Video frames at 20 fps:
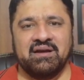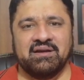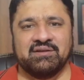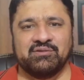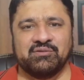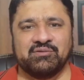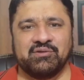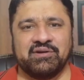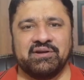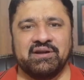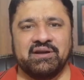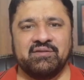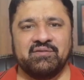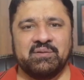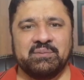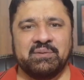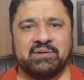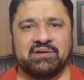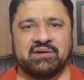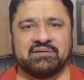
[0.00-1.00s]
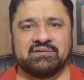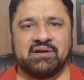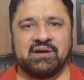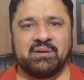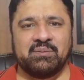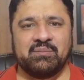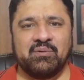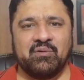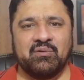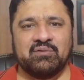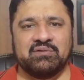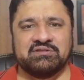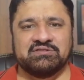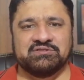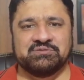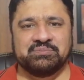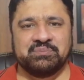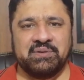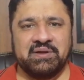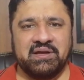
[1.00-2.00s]
So today we'll be talking about
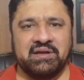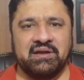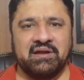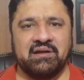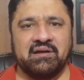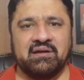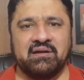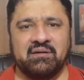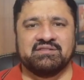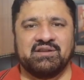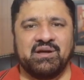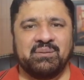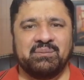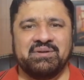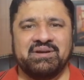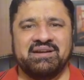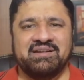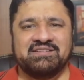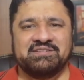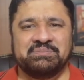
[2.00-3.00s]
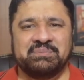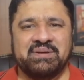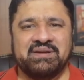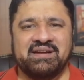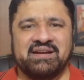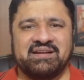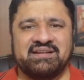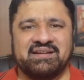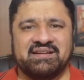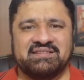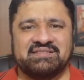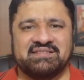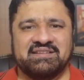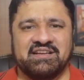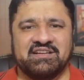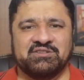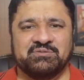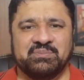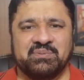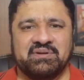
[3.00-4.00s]
speaking. Normally speaking test
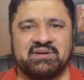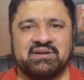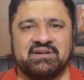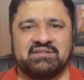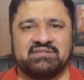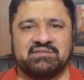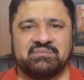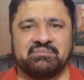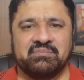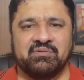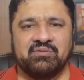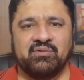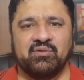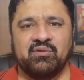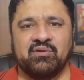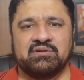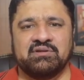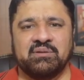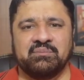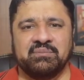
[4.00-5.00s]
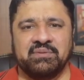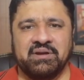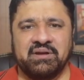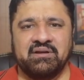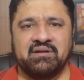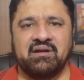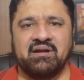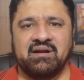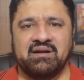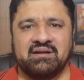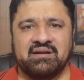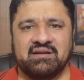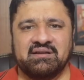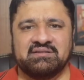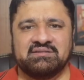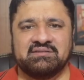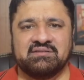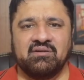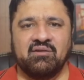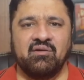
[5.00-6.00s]
takes place before the main IELTS
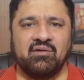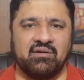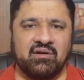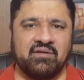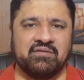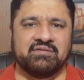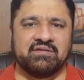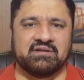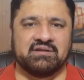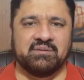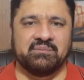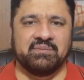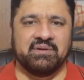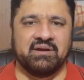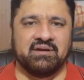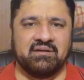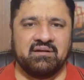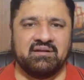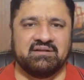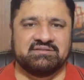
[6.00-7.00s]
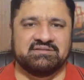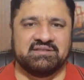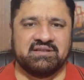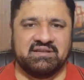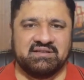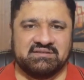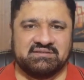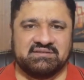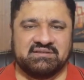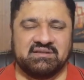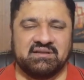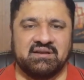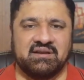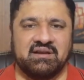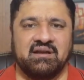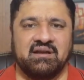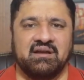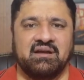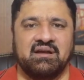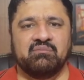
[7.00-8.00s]
test or after the main IELTS test.
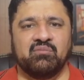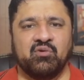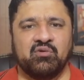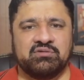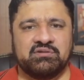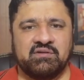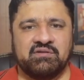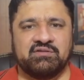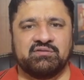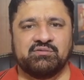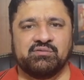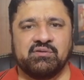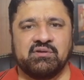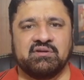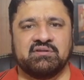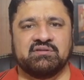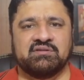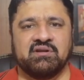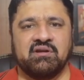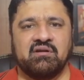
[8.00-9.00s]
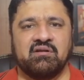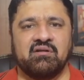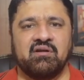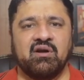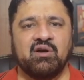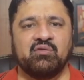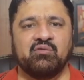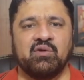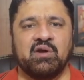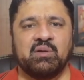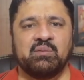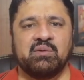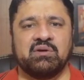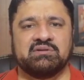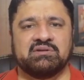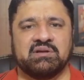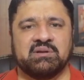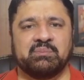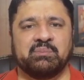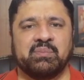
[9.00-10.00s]
Most of the students, they are not very
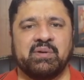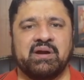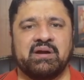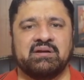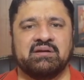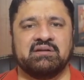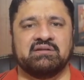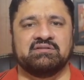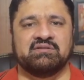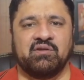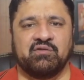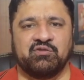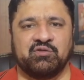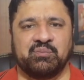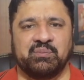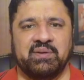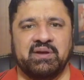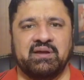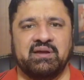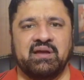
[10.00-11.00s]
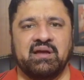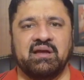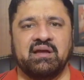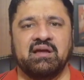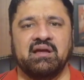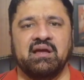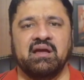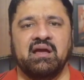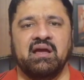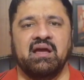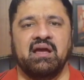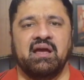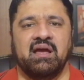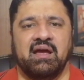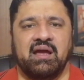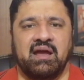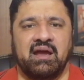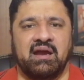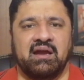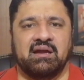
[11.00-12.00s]
much in practice of speaking
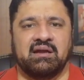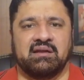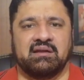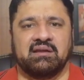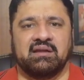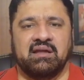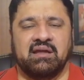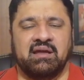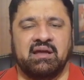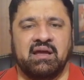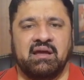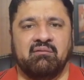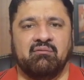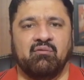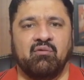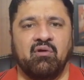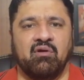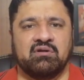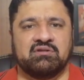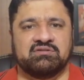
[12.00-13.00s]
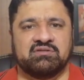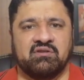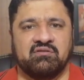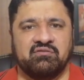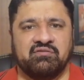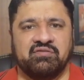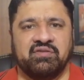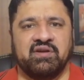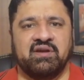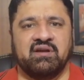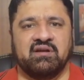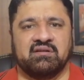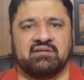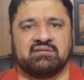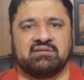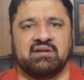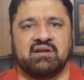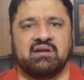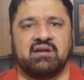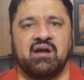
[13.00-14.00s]
and they have got some fears
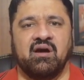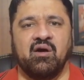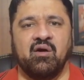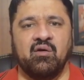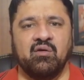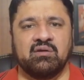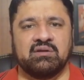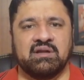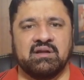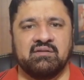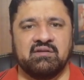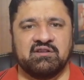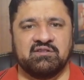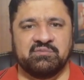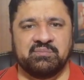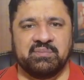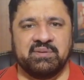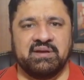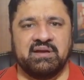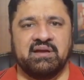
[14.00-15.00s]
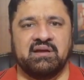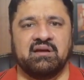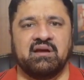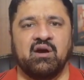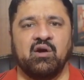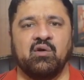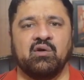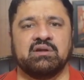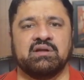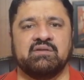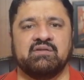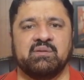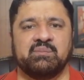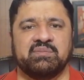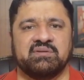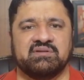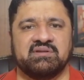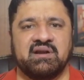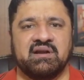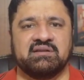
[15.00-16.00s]
that how they will speak, how they will
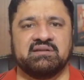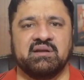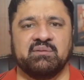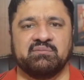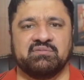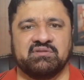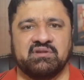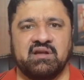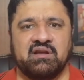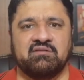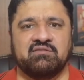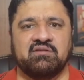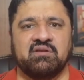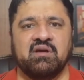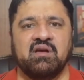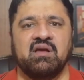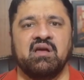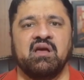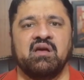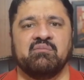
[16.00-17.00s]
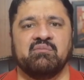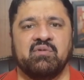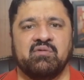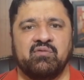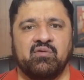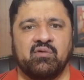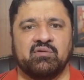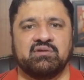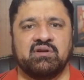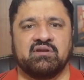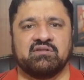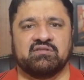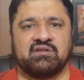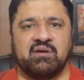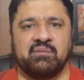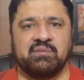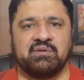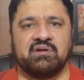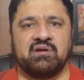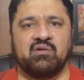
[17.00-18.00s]
present themselves before the
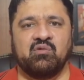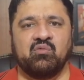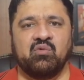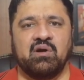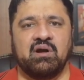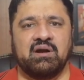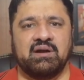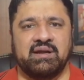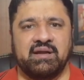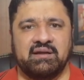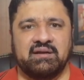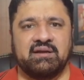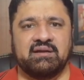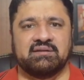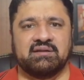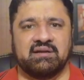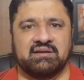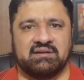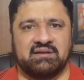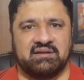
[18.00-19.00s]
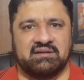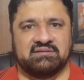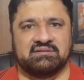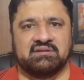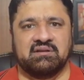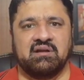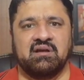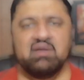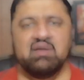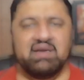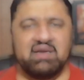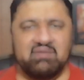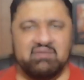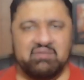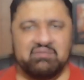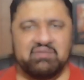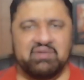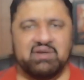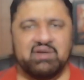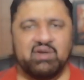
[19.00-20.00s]
examiner while taking the test. In our
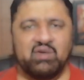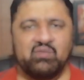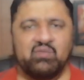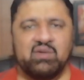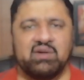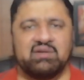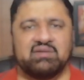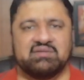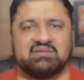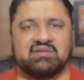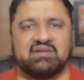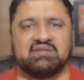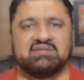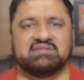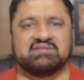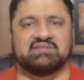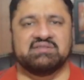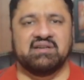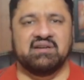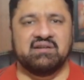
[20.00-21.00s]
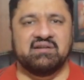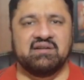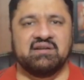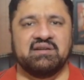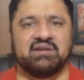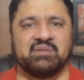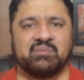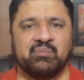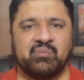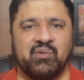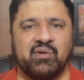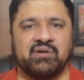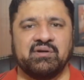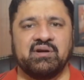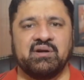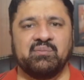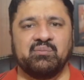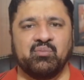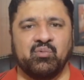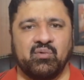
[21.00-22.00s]
video, we'll discuss certain
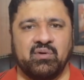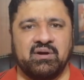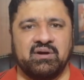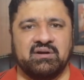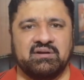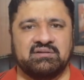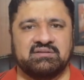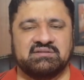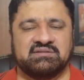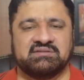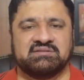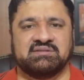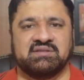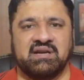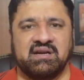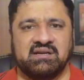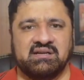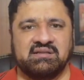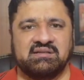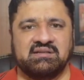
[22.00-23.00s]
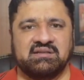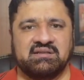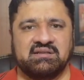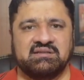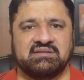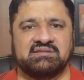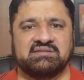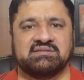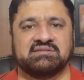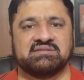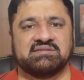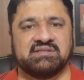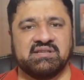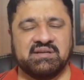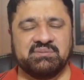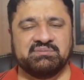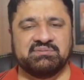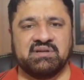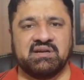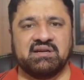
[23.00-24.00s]
important points, strategies,
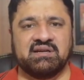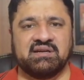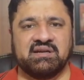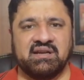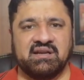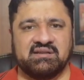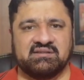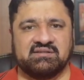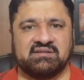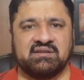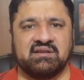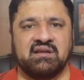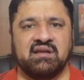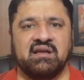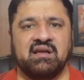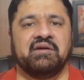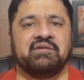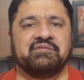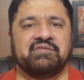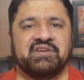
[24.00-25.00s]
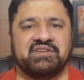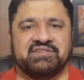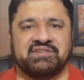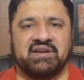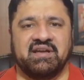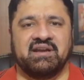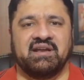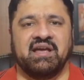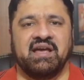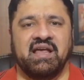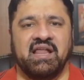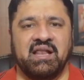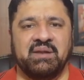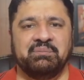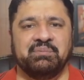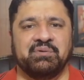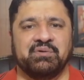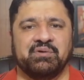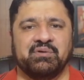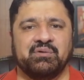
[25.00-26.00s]
tips and tricks which can
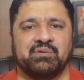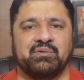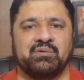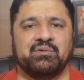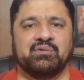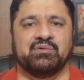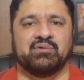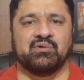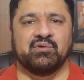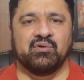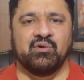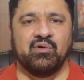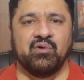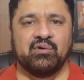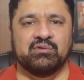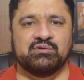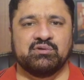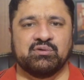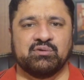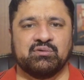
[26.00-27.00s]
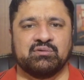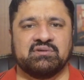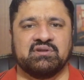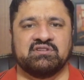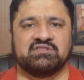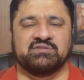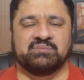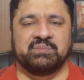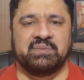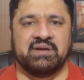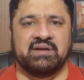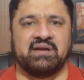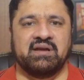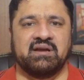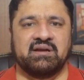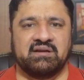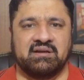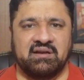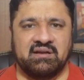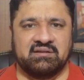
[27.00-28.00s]
help you to go through this
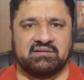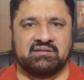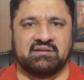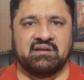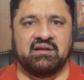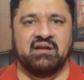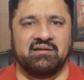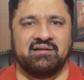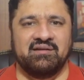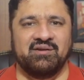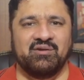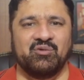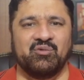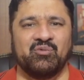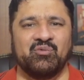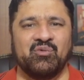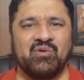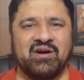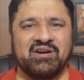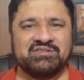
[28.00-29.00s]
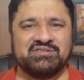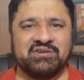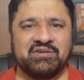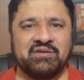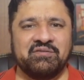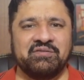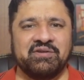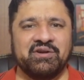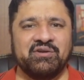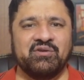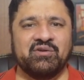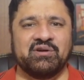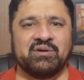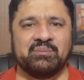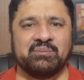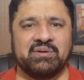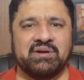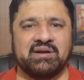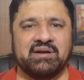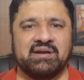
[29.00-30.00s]
speaking test. Watch our video
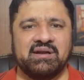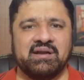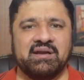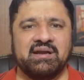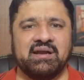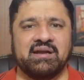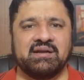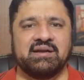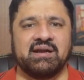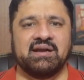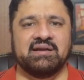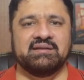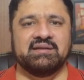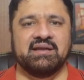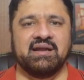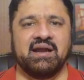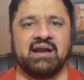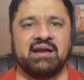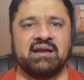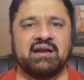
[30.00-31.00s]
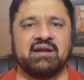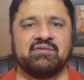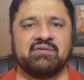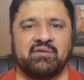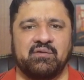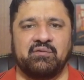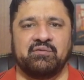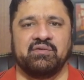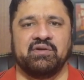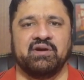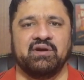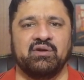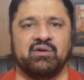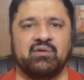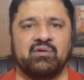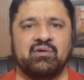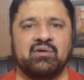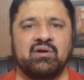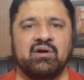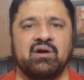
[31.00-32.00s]
completely and at the end of our
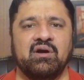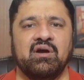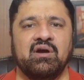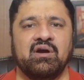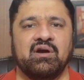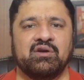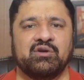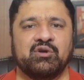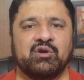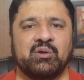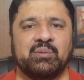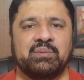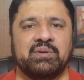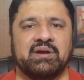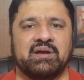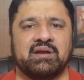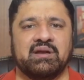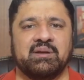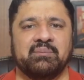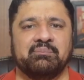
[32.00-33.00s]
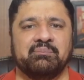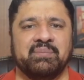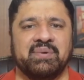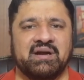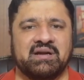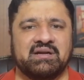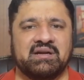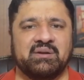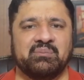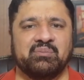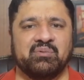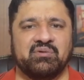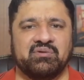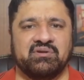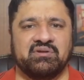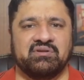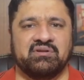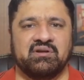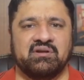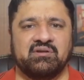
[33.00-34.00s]
video, you'll be in a better
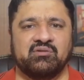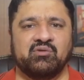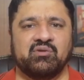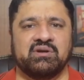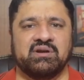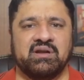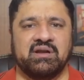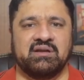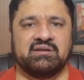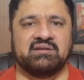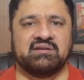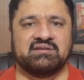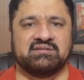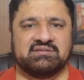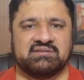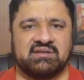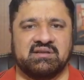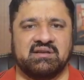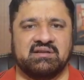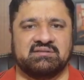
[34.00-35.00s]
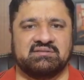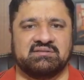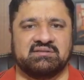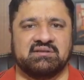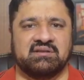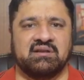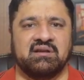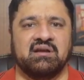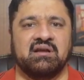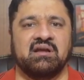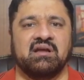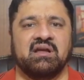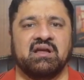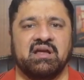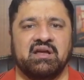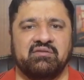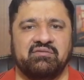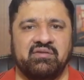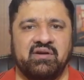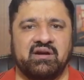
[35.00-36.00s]
position to take this test
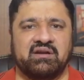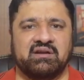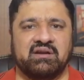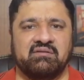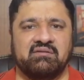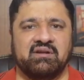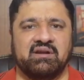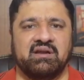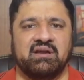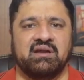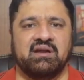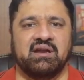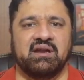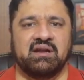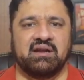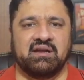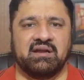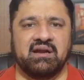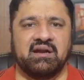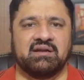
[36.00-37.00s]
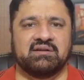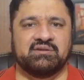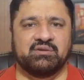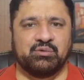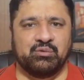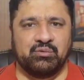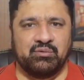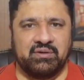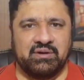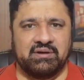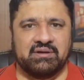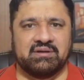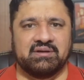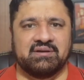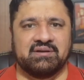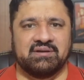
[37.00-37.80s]
effectively and get through it.